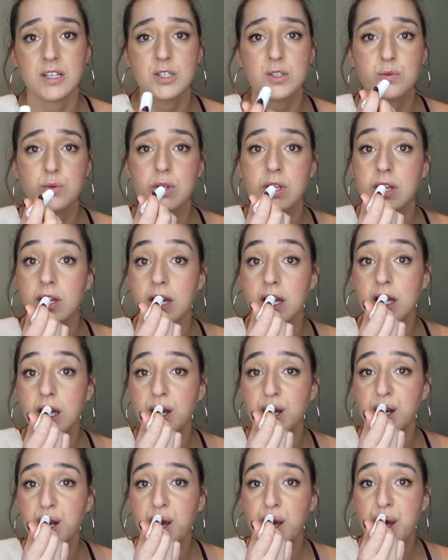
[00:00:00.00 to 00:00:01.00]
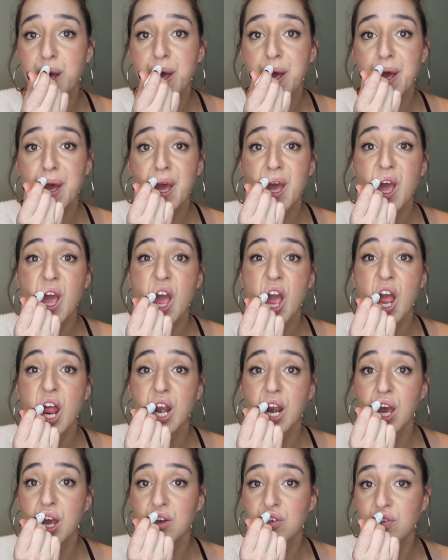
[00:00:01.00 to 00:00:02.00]
just really like it.
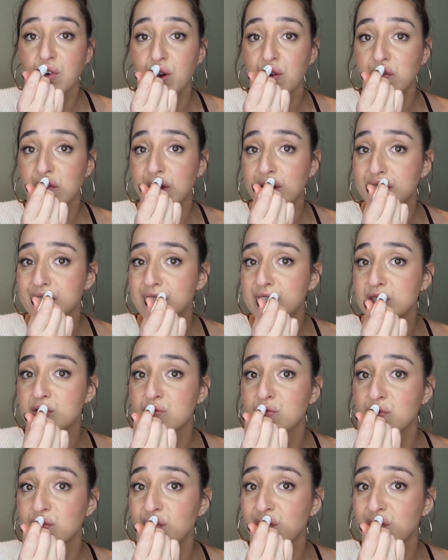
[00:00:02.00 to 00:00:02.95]
And I find because it's